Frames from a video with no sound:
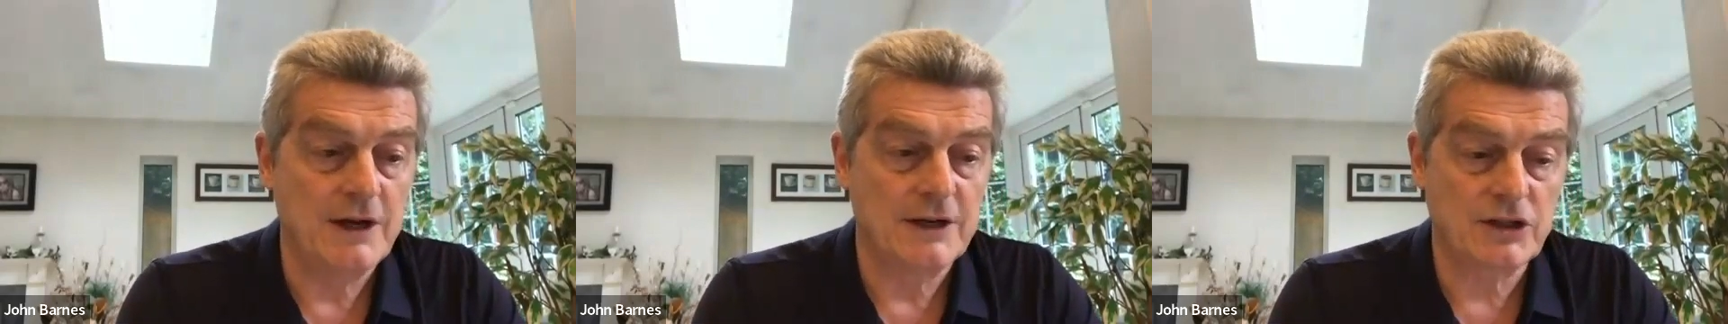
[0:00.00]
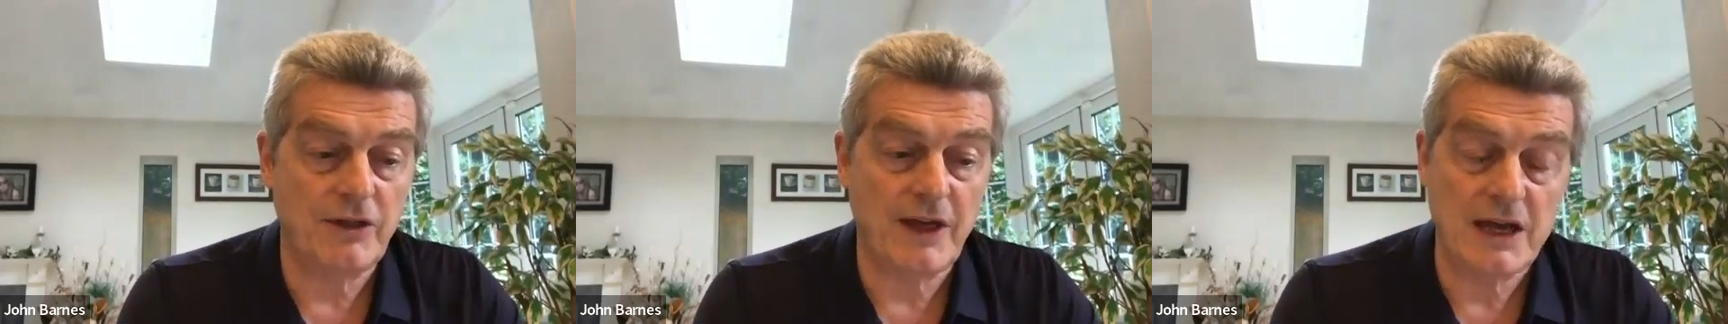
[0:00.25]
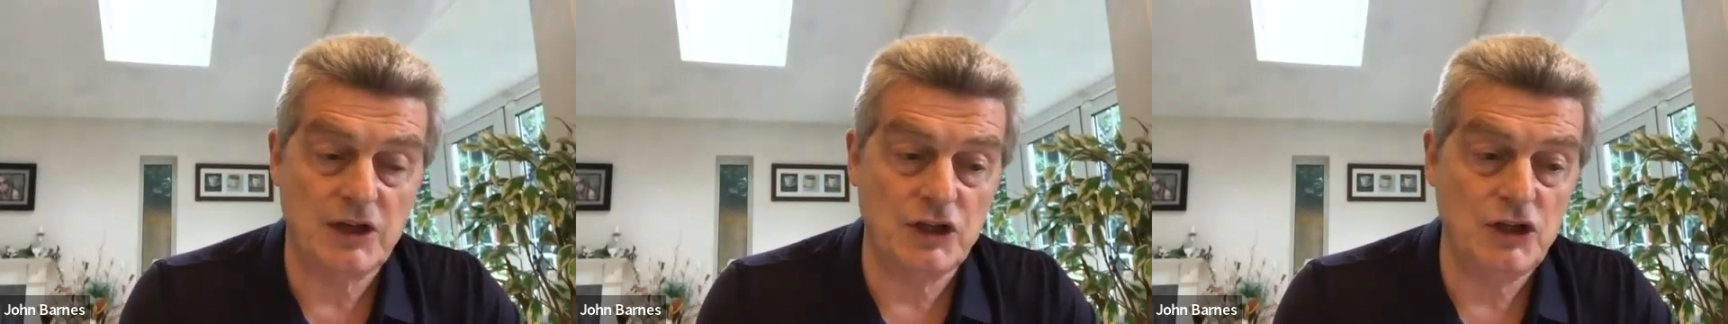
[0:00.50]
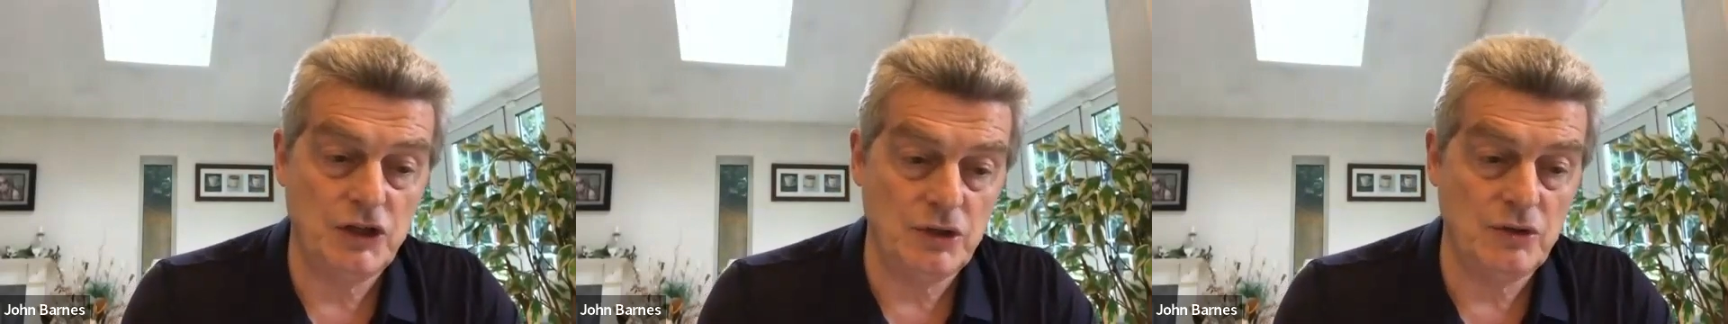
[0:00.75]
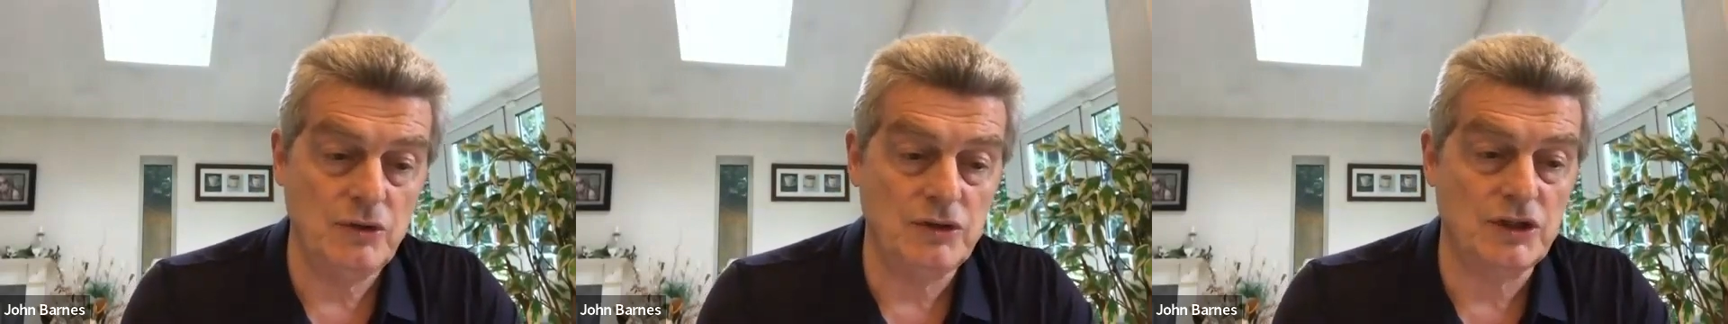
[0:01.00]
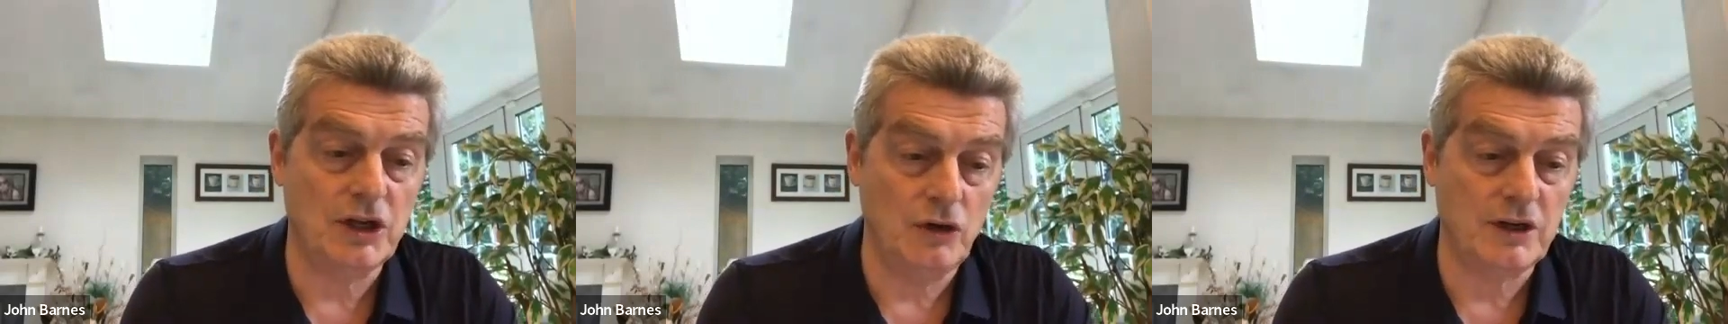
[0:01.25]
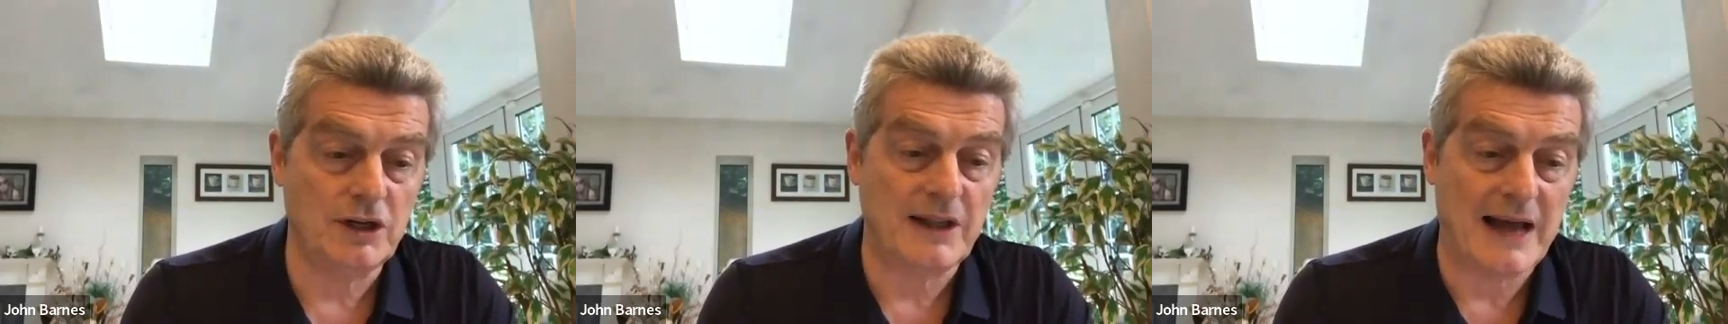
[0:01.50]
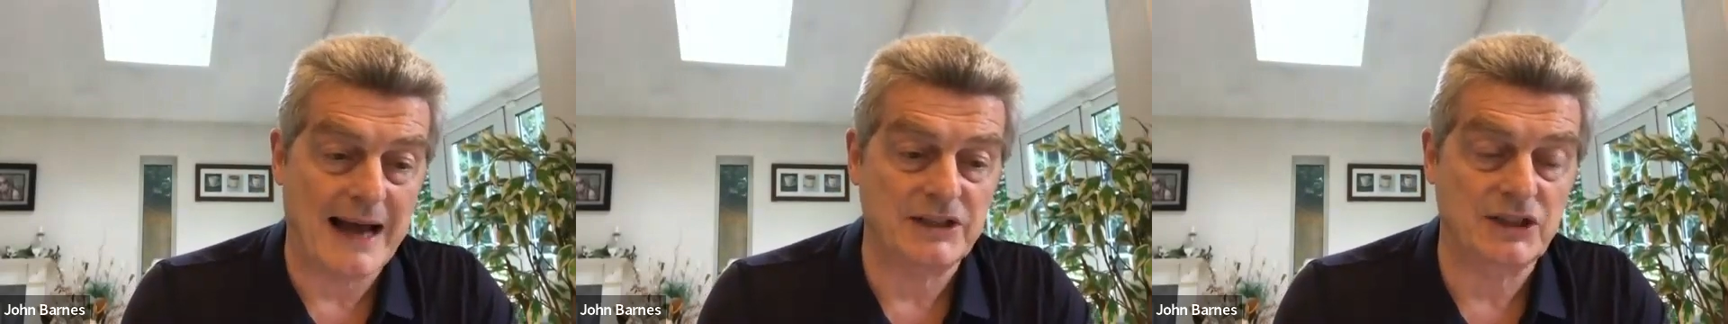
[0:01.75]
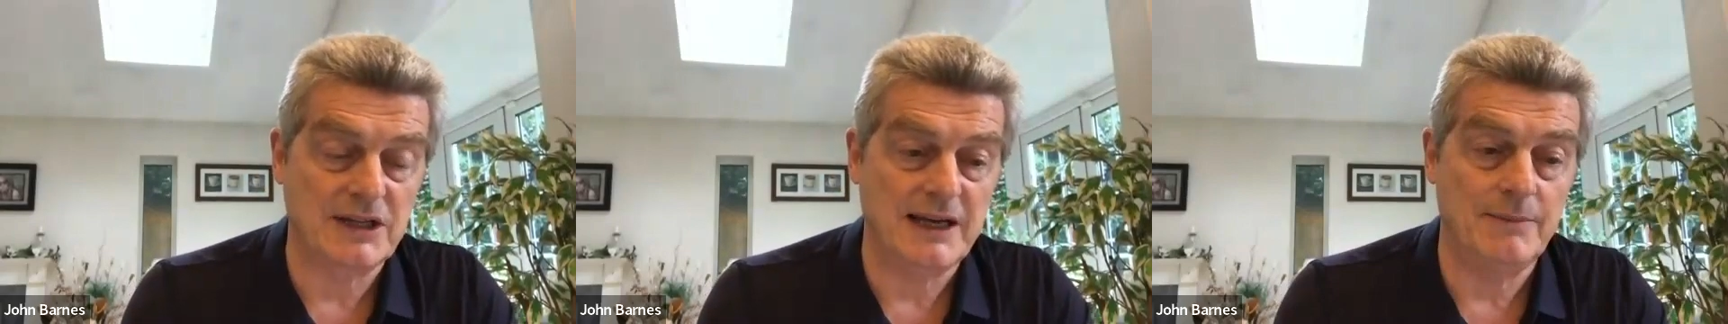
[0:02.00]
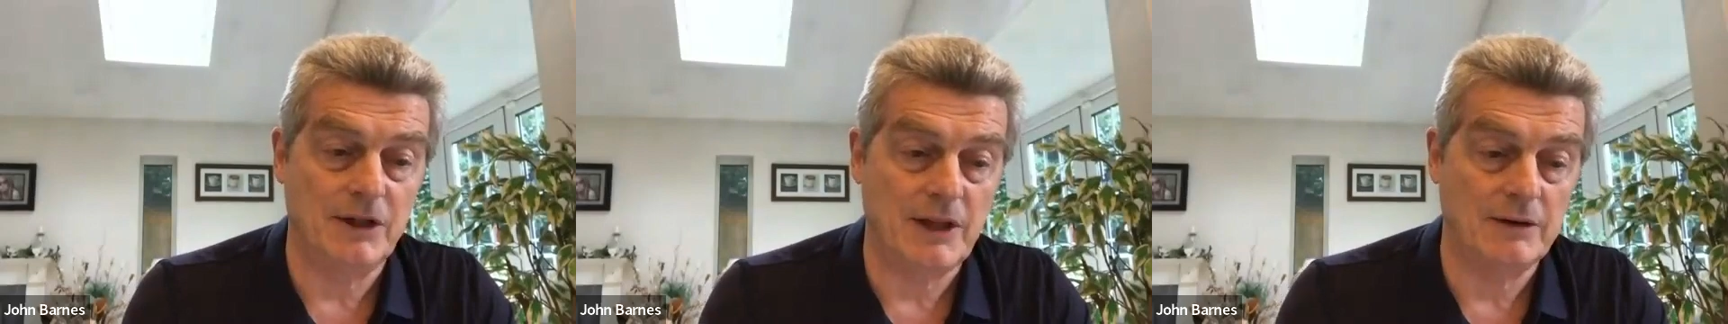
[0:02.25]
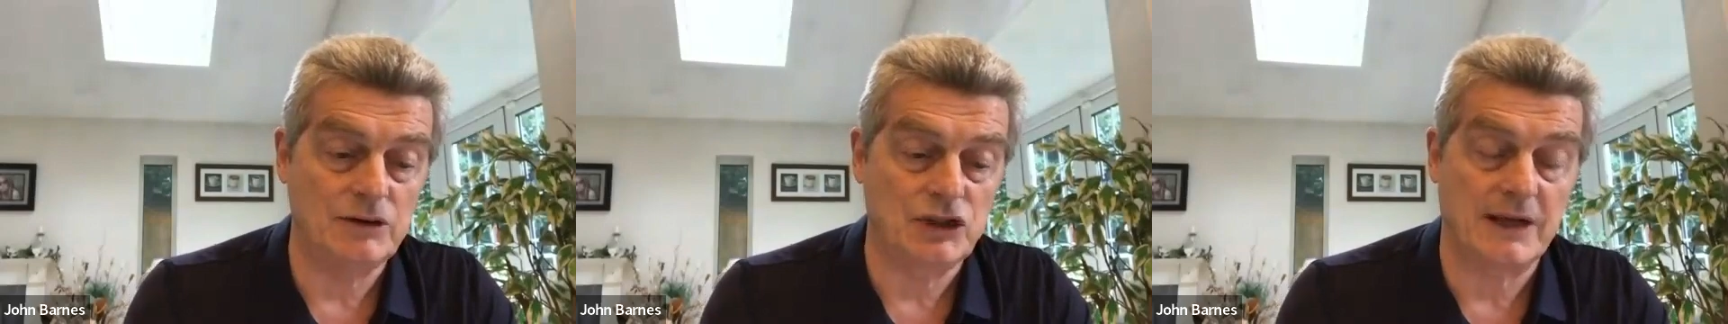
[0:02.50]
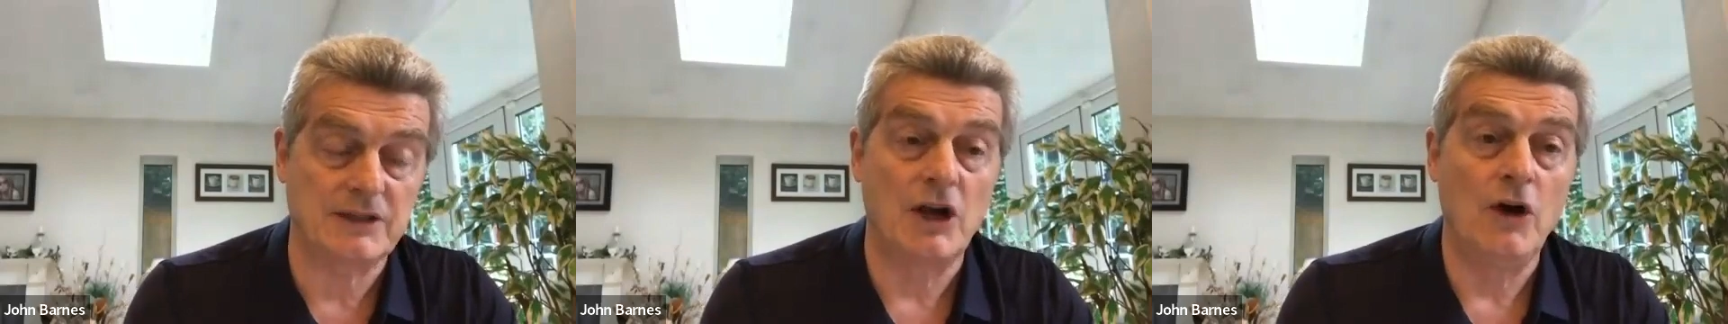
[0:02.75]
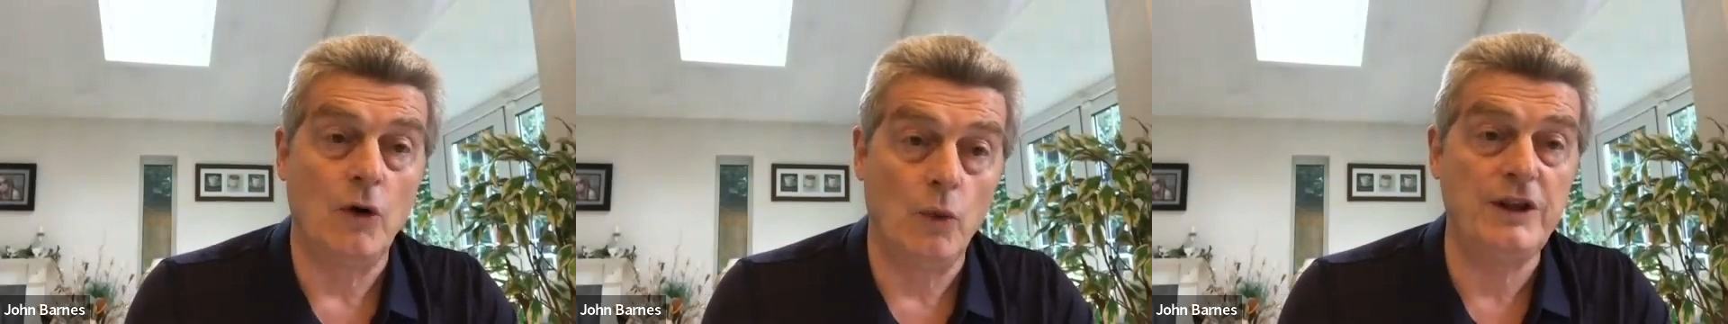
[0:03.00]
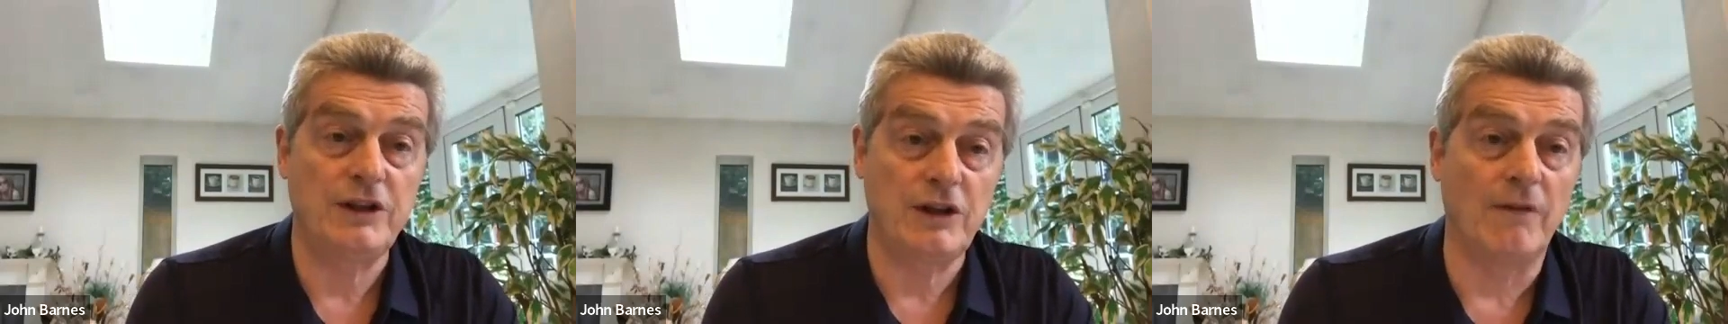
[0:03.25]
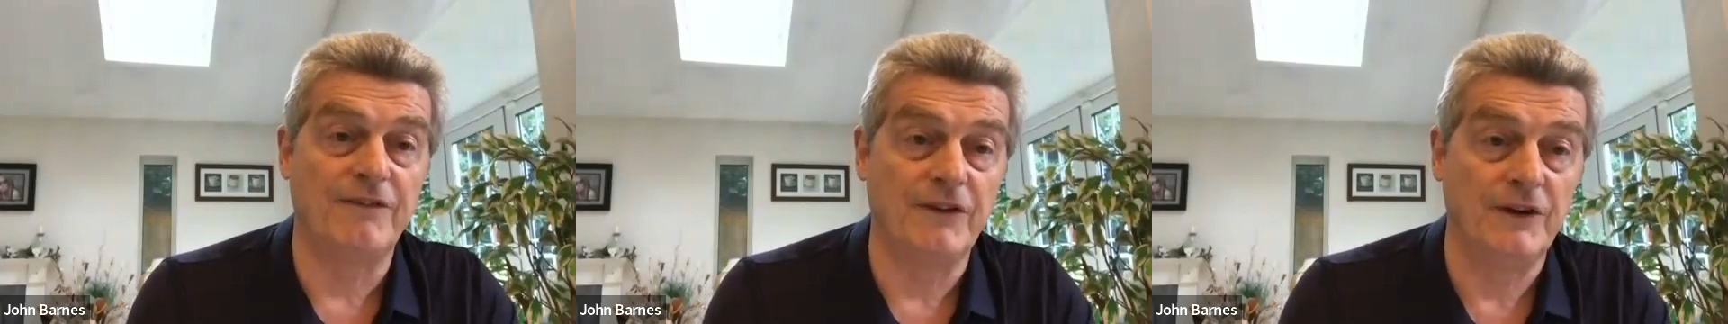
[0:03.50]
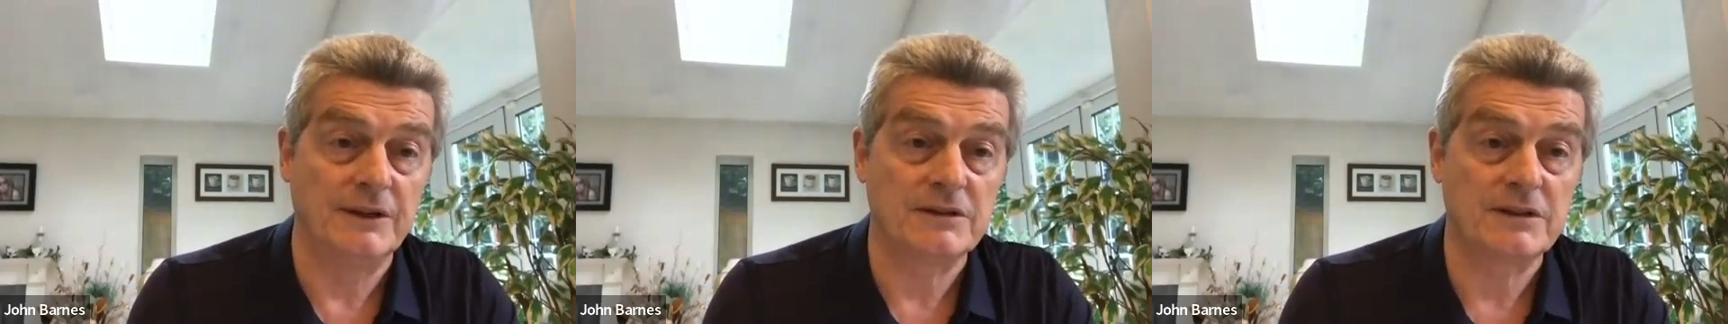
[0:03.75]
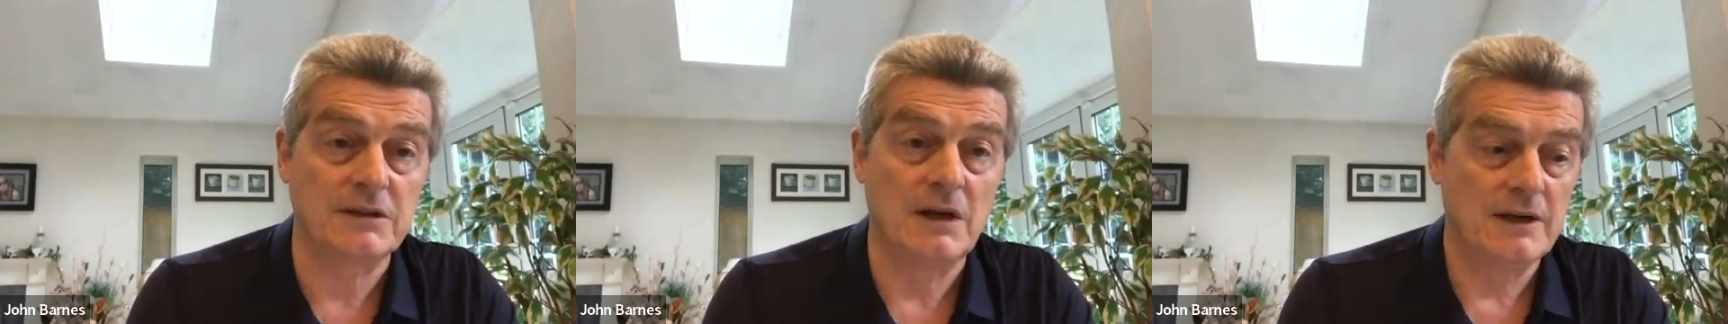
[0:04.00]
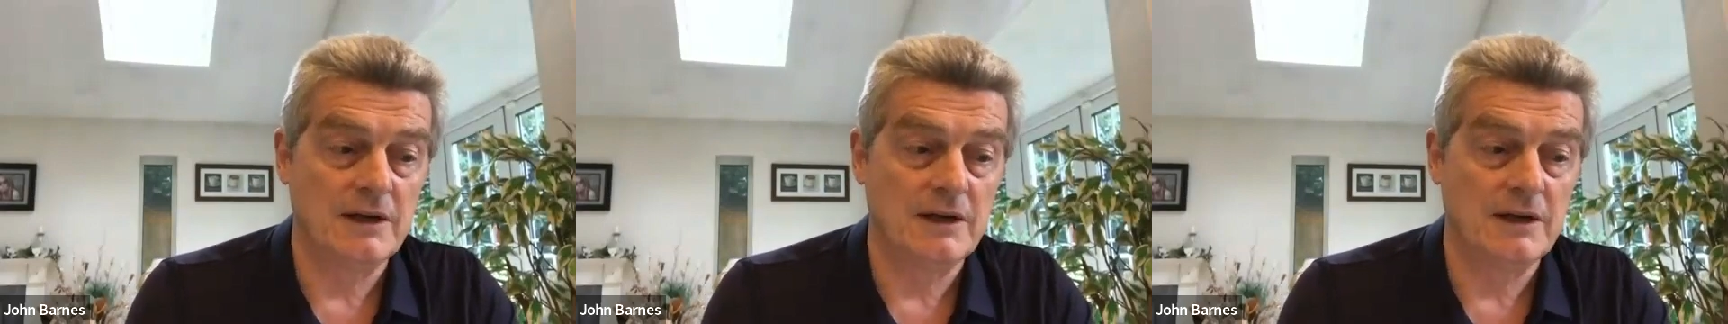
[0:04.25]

So they can use and look at that scheme and those checks with confidence.